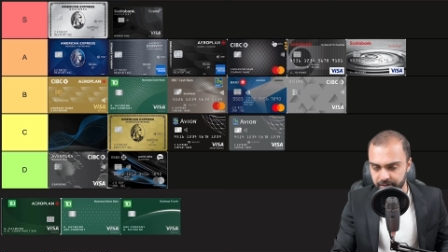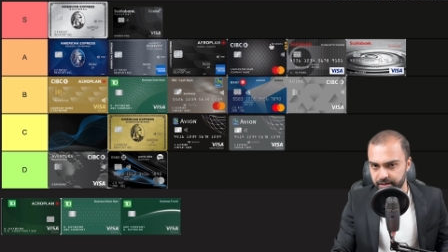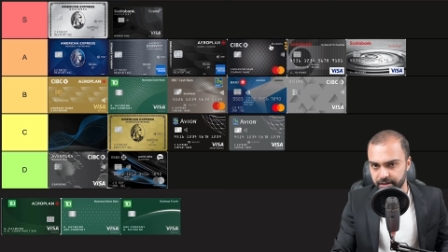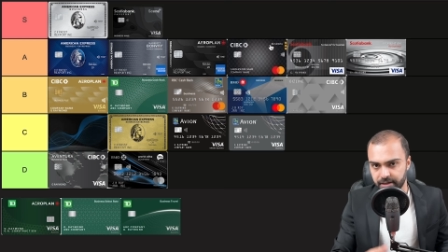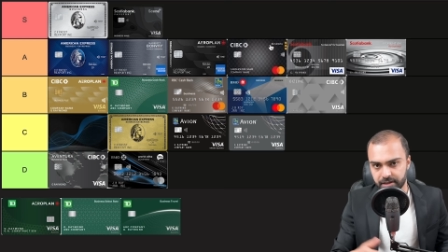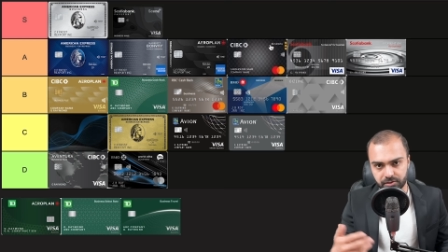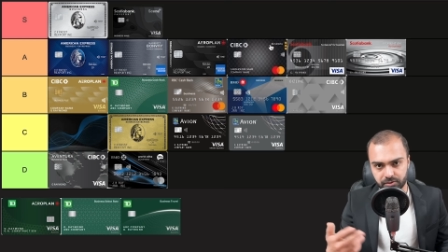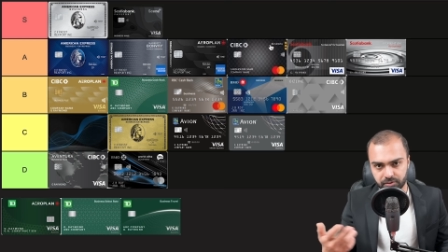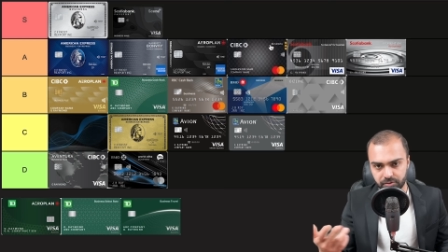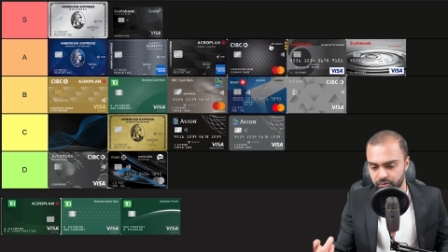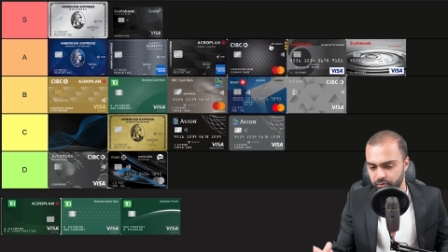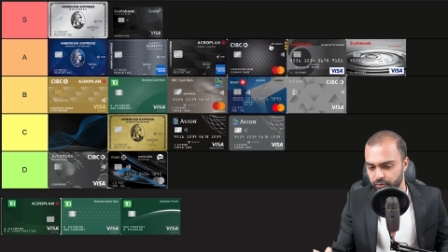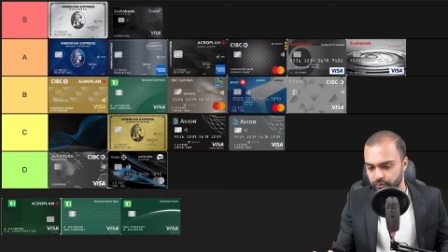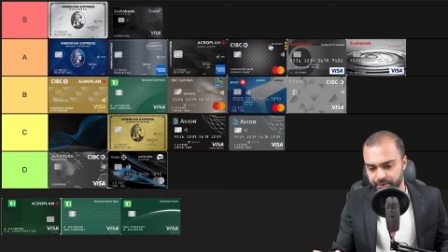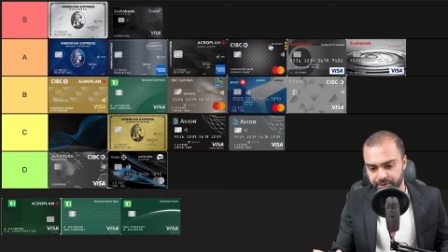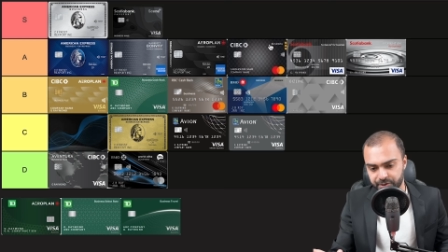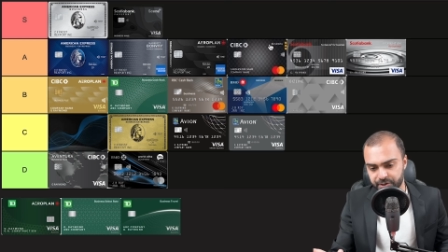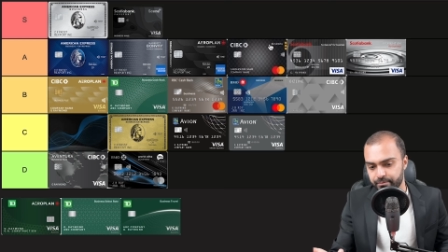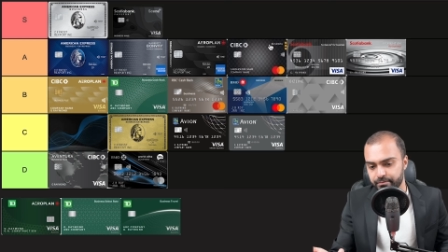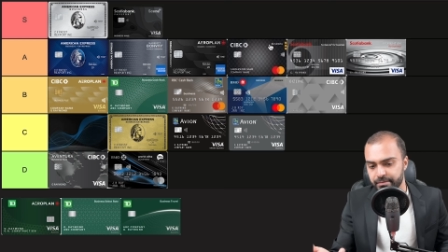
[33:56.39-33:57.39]
It gets you the
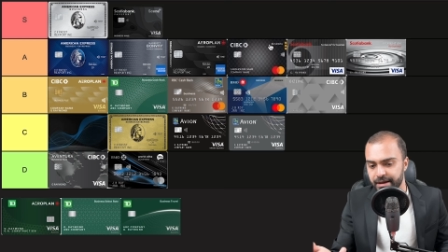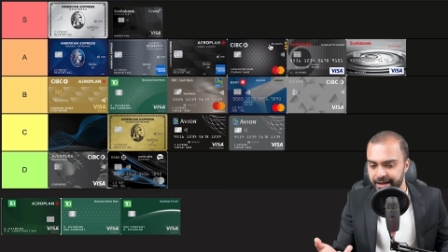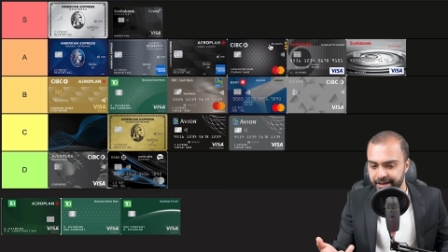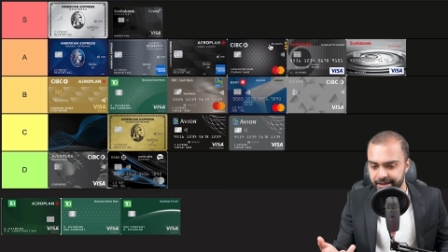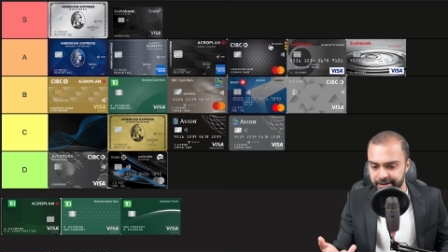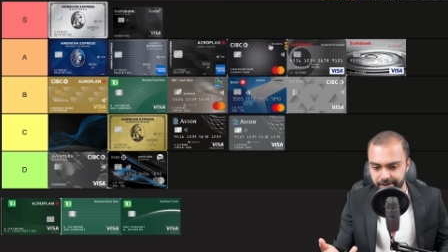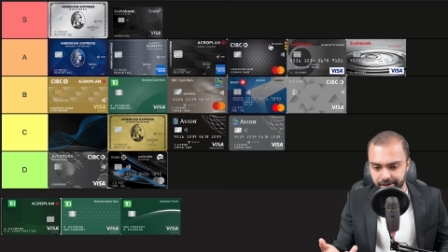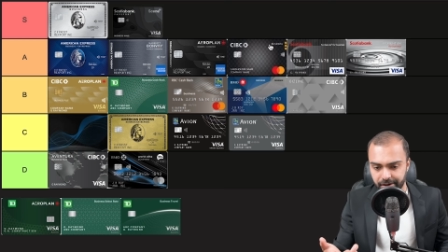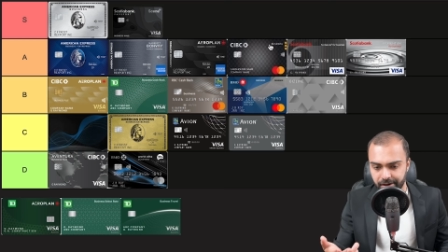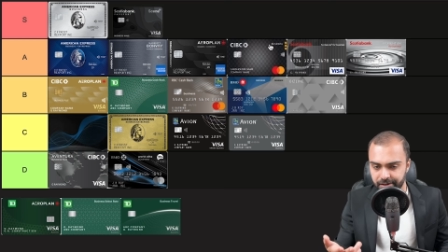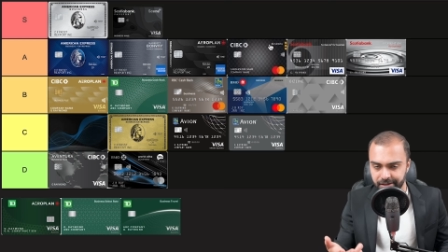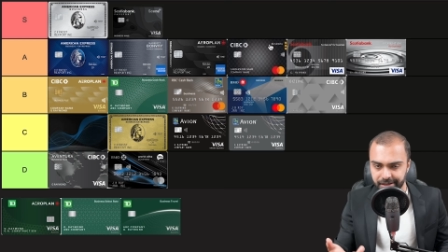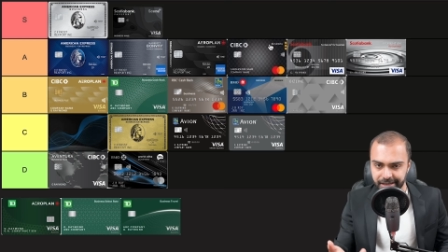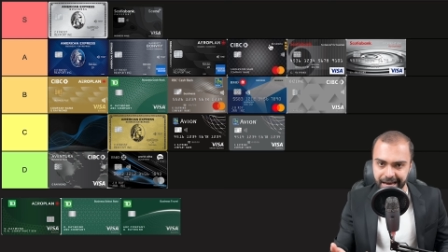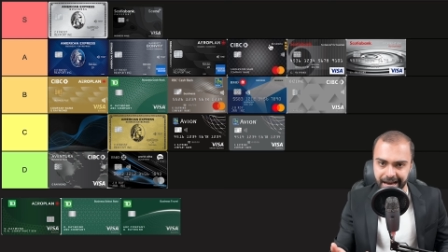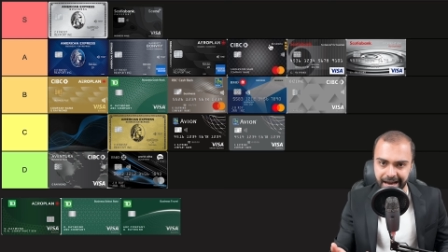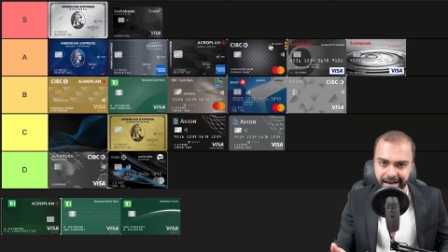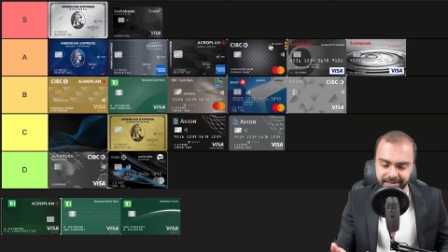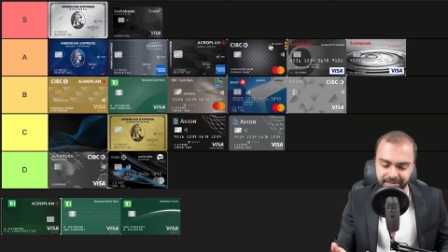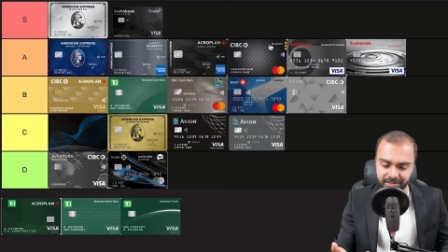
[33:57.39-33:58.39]
2% back on
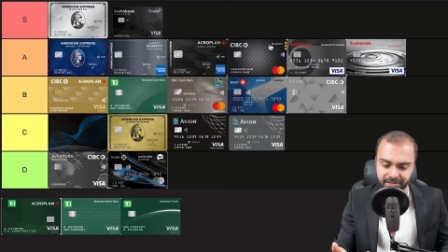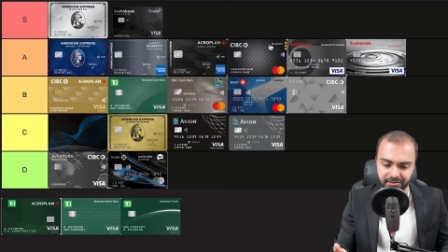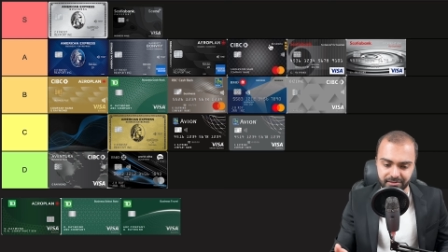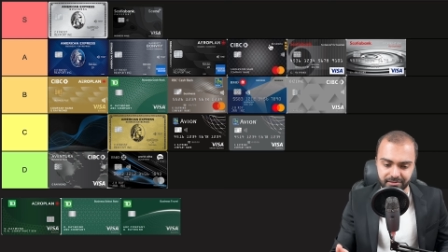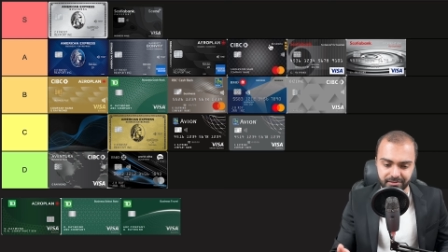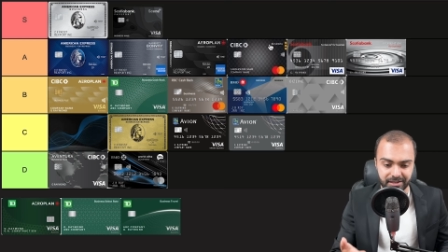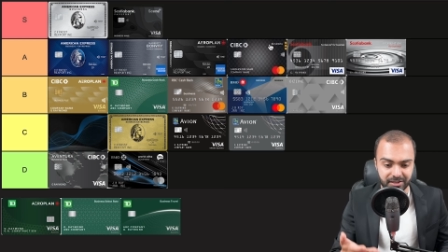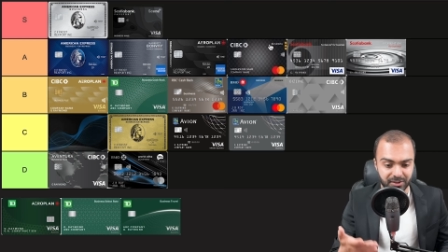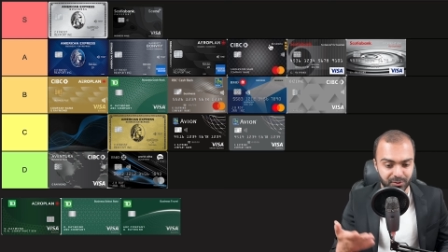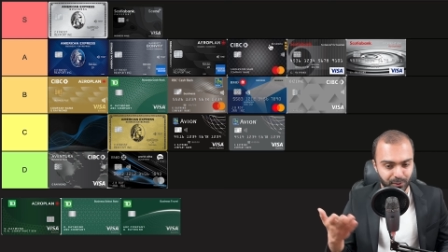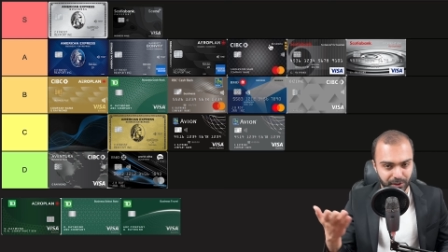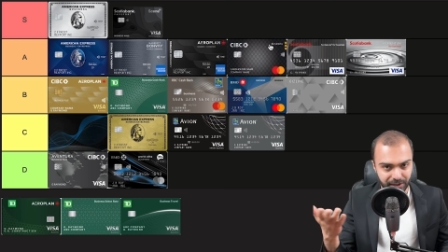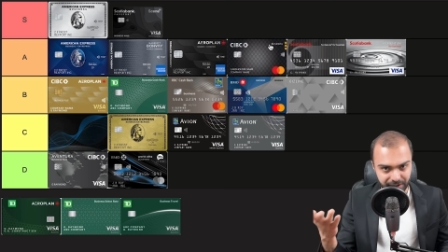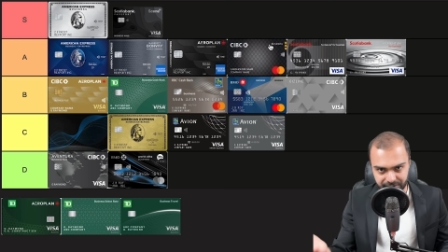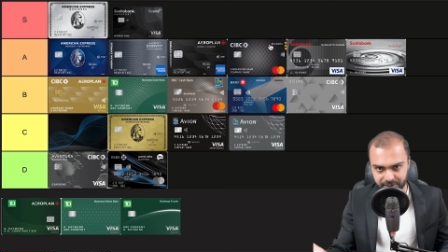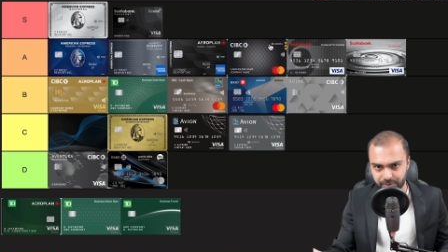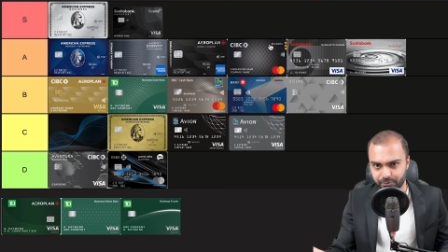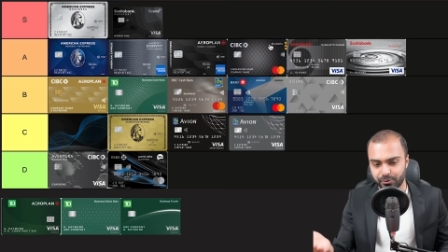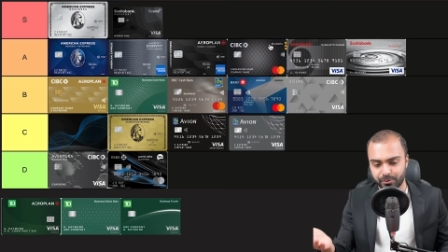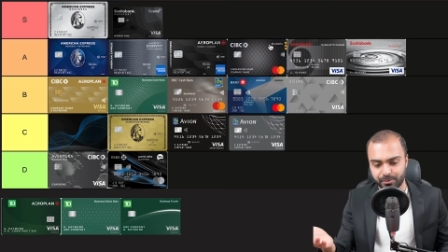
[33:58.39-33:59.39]
gas as well
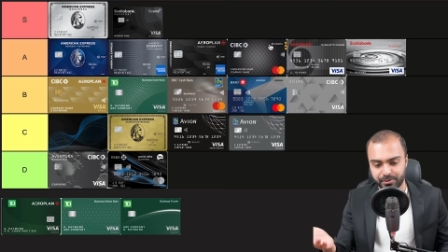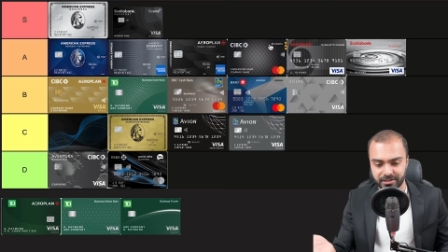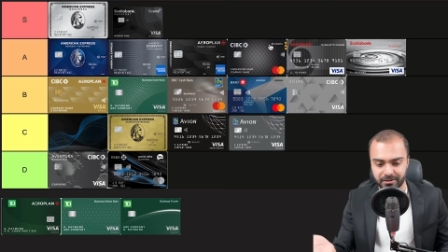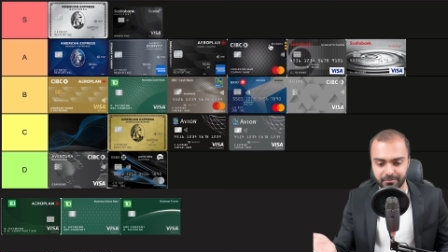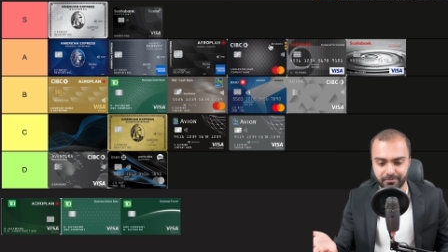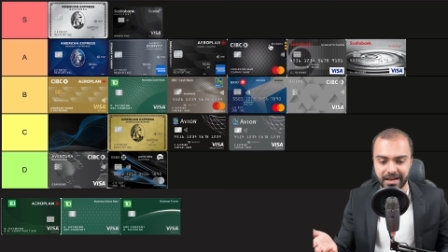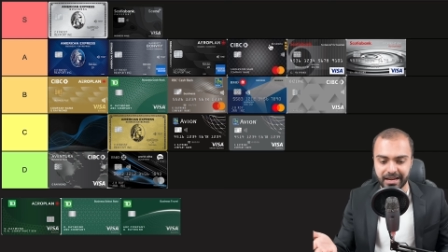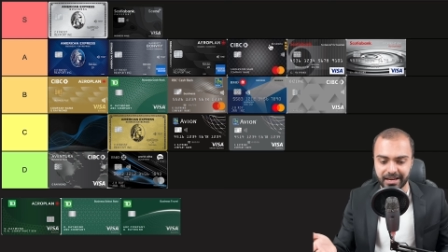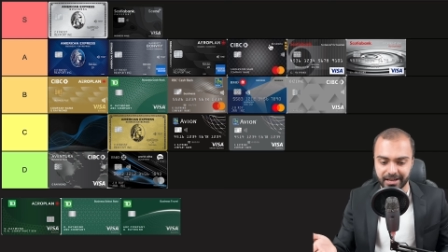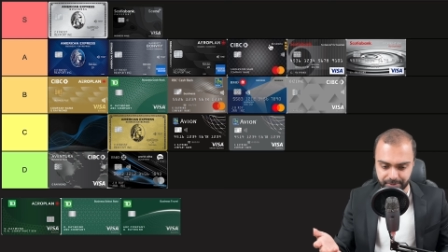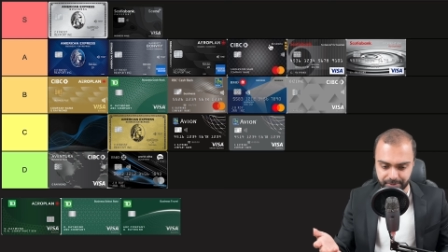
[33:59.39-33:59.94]
as 3% back at